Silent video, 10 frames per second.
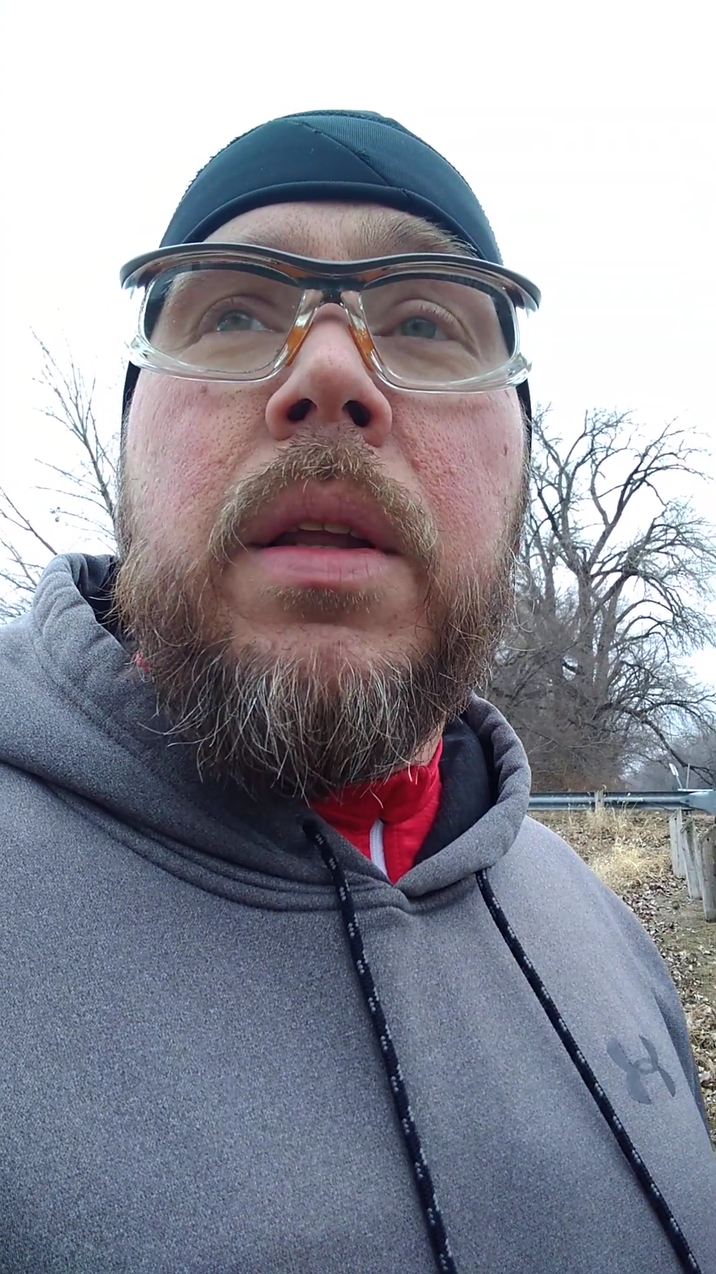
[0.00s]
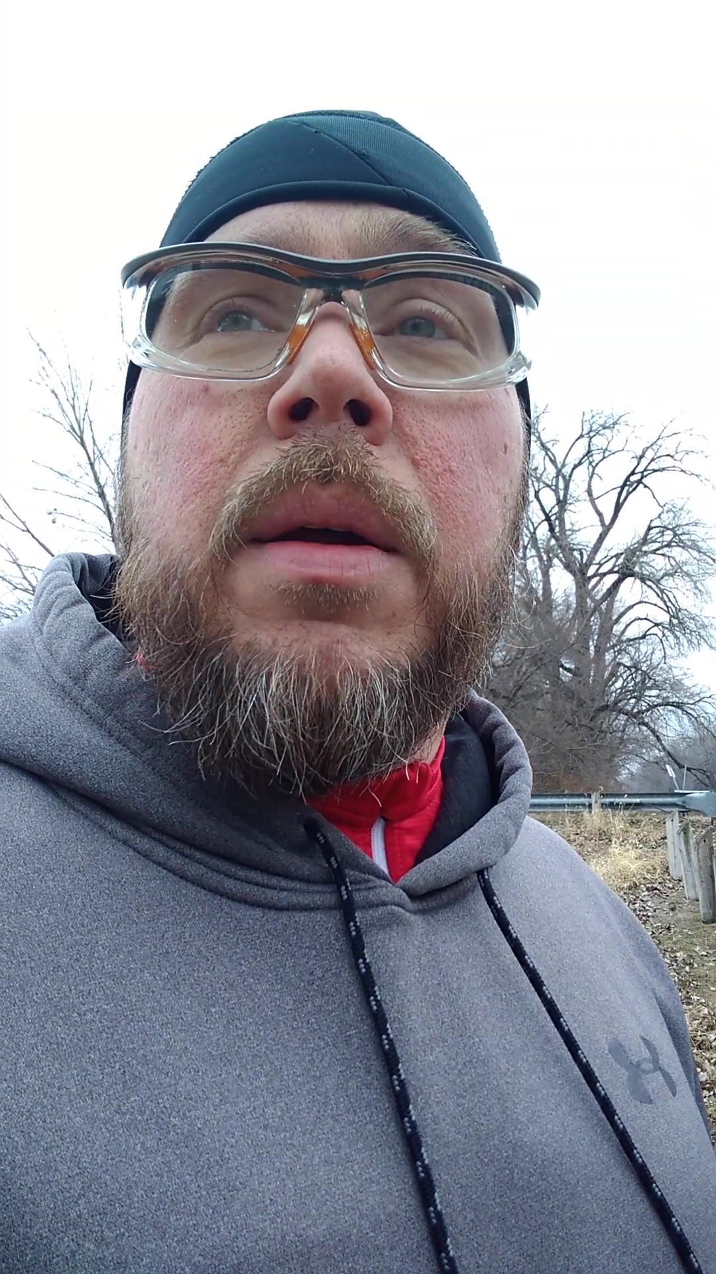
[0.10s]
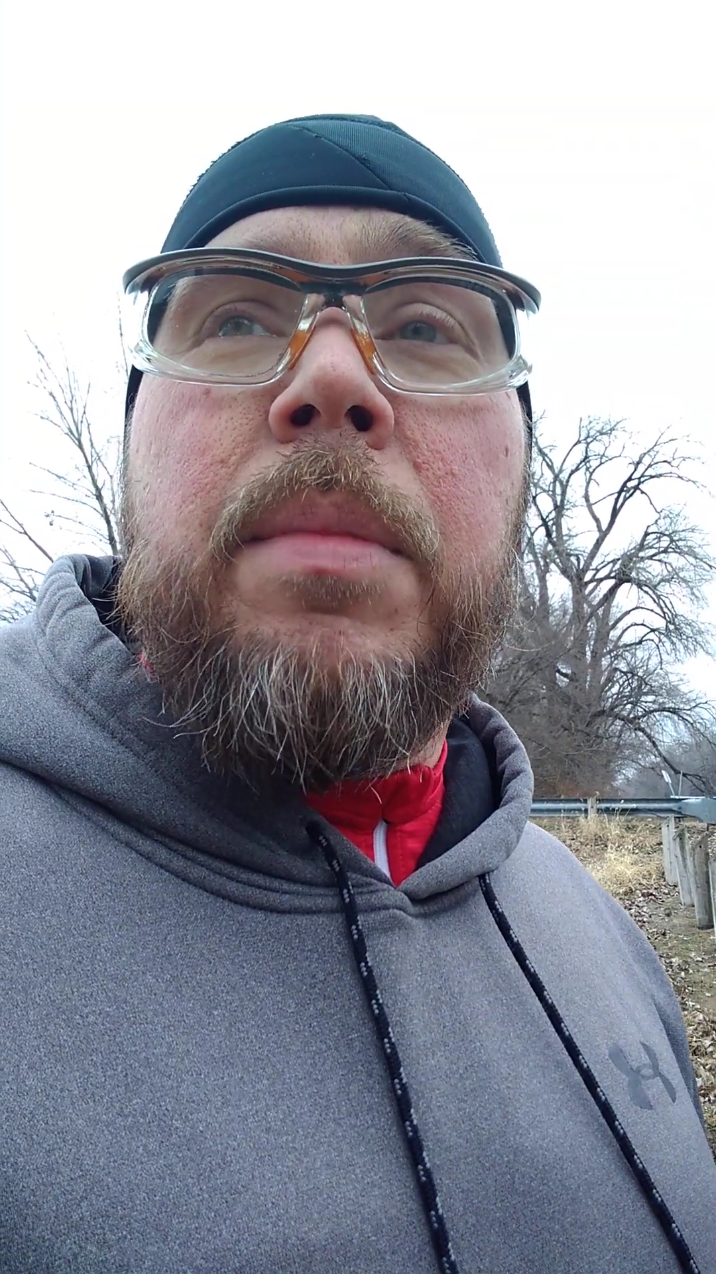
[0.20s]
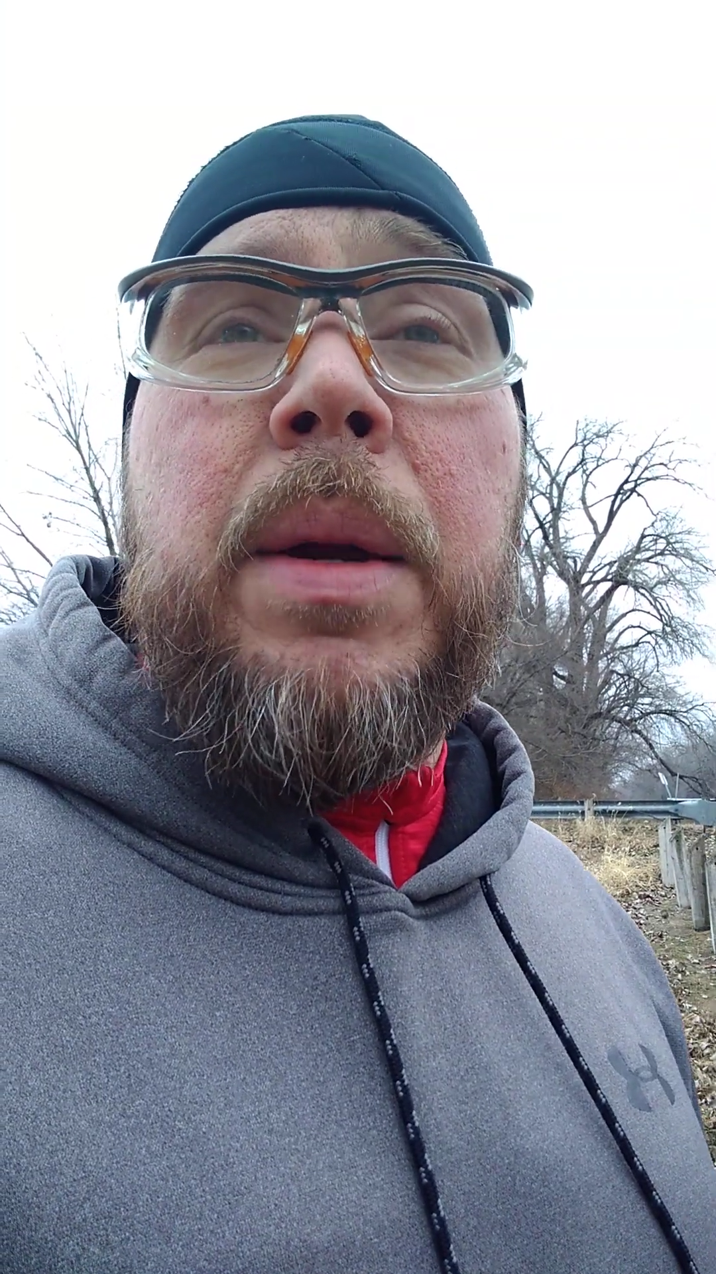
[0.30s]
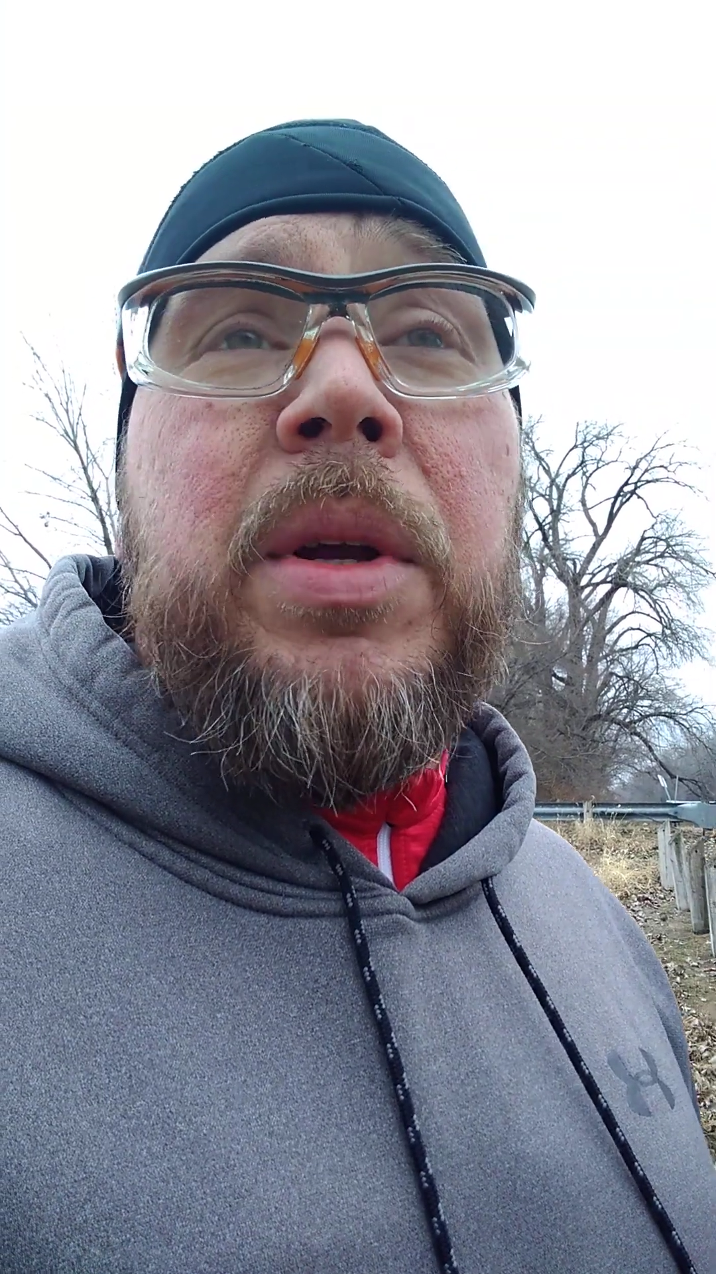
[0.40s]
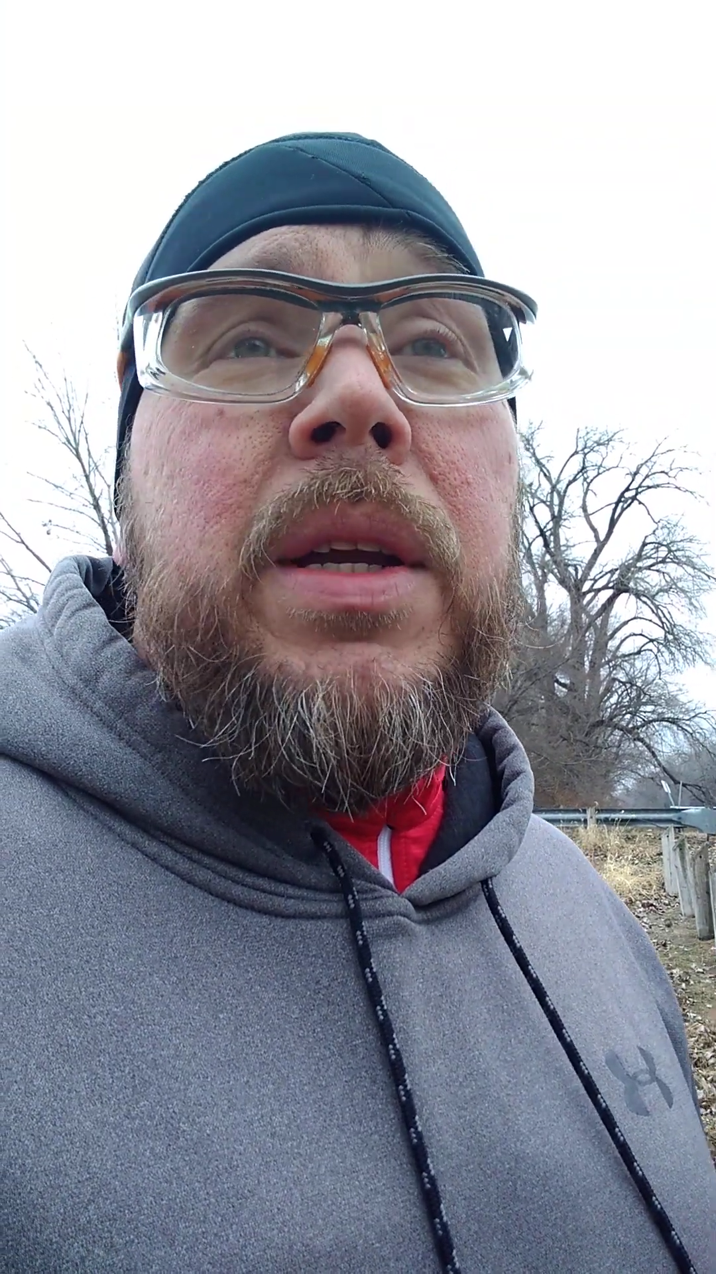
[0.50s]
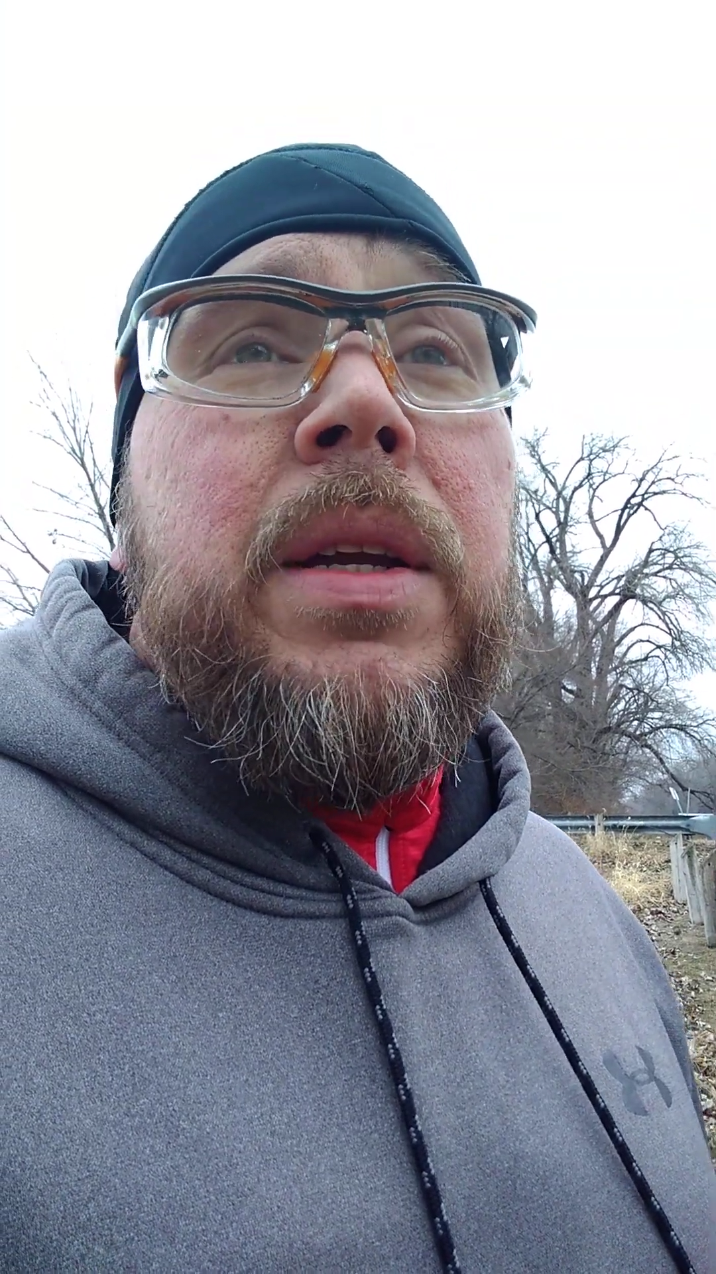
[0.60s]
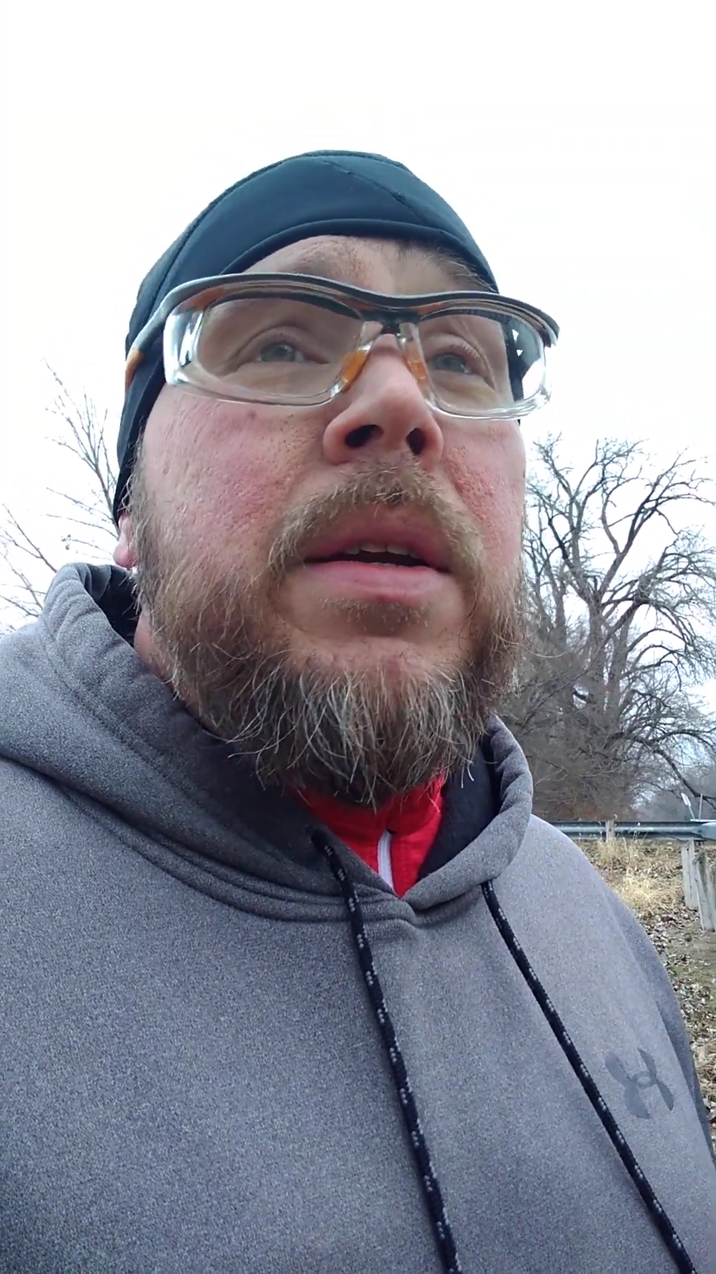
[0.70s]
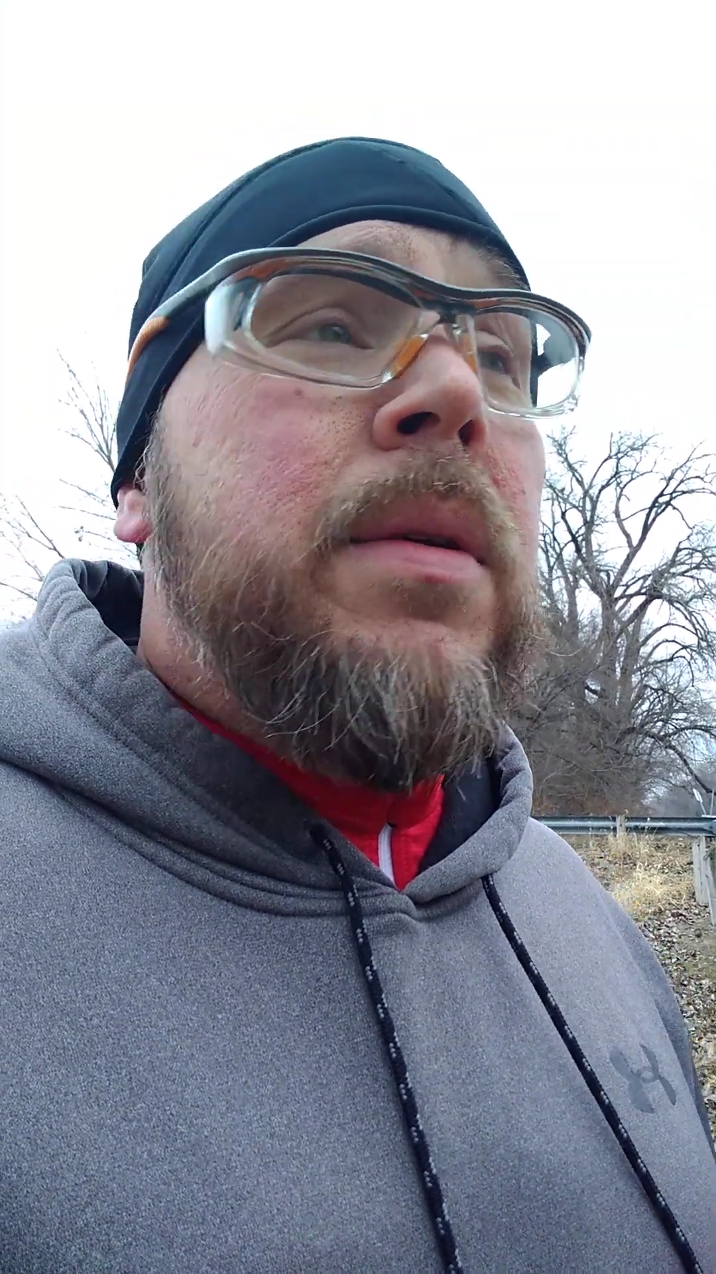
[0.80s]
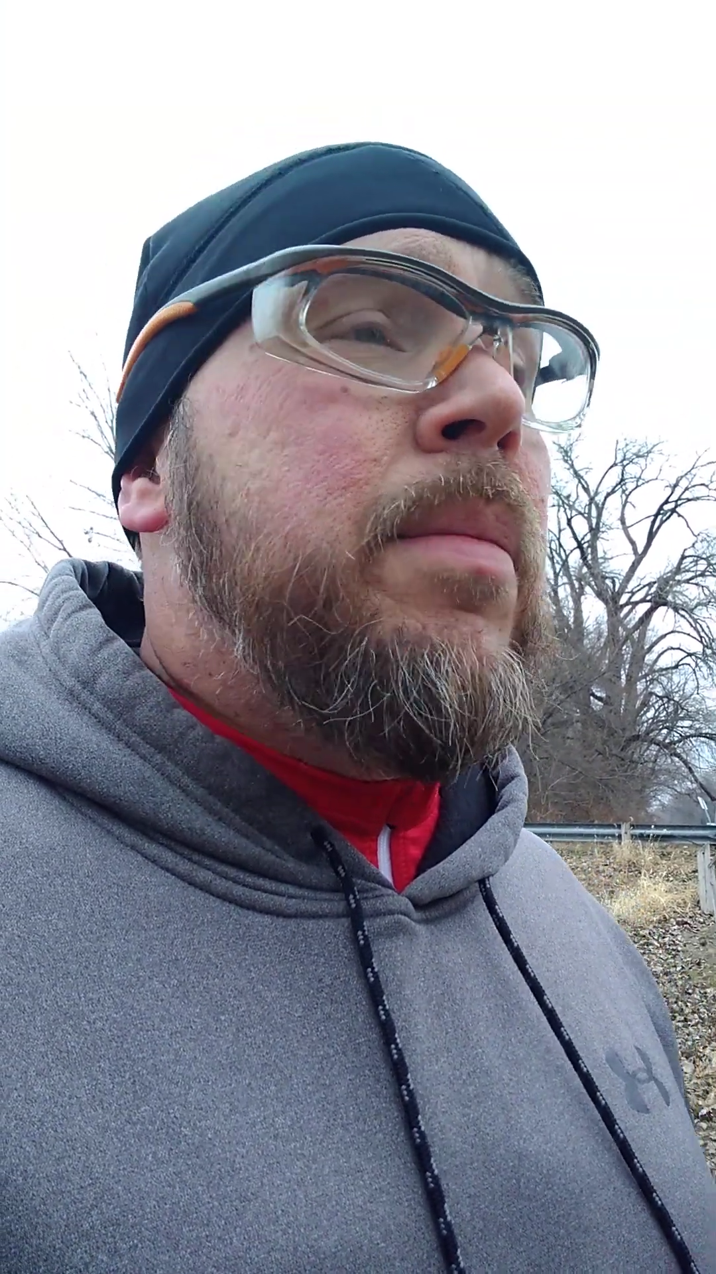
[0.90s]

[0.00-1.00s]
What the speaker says: And maybe